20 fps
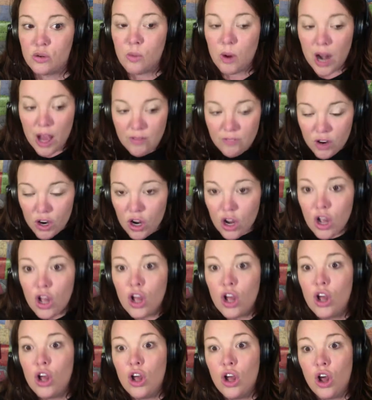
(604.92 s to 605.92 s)
or whatever,
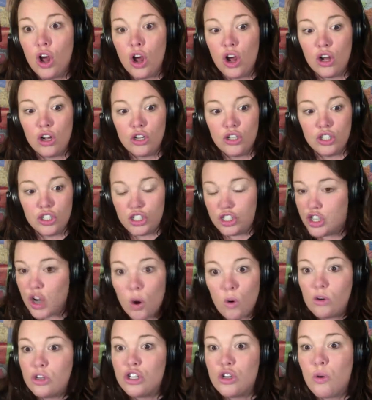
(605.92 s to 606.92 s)

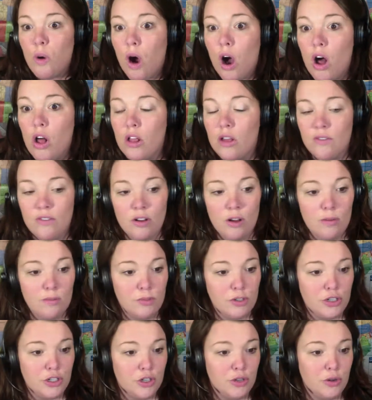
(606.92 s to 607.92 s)
don't do all of them.
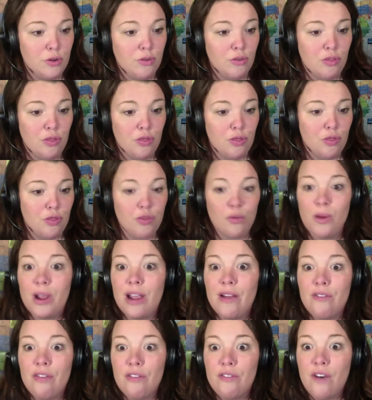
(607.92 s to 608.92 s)
Do
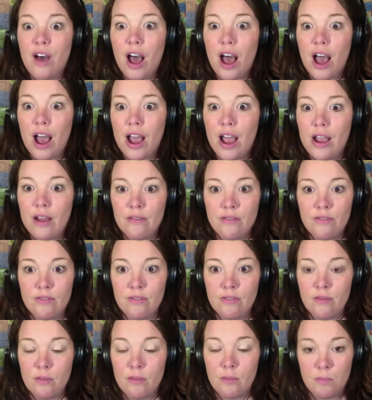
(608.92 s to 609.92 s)
3 of the
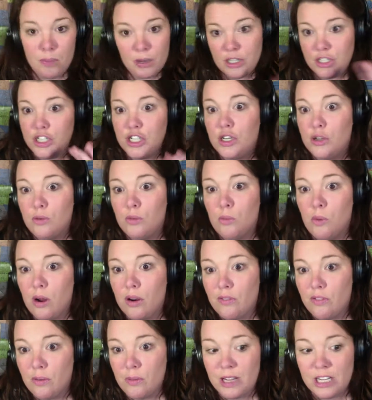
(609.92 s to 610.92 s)
5, but do 1
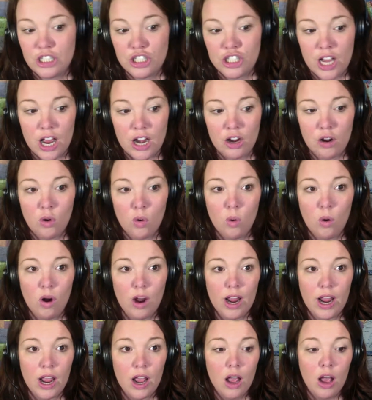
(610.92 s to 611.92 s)
from each
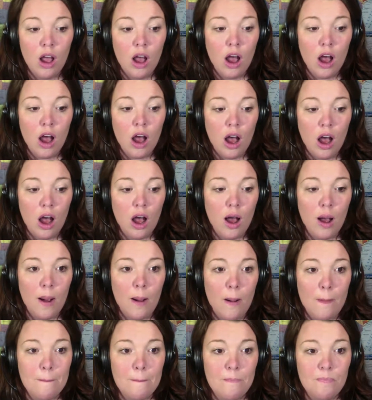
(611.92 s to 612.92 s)
category.
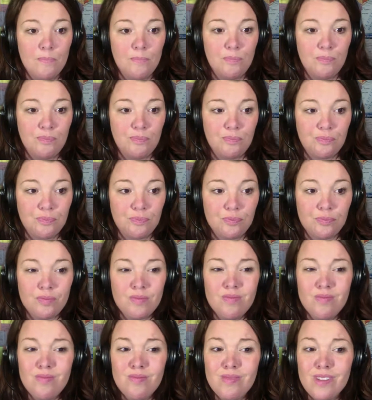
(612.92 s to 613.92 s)
Um,
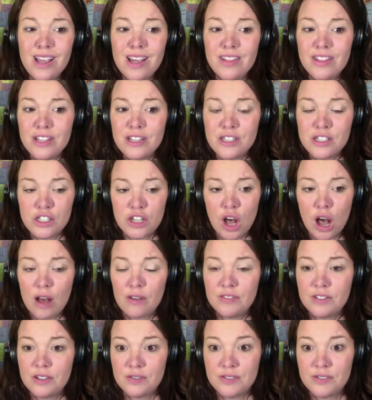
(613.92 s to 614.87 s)
the sound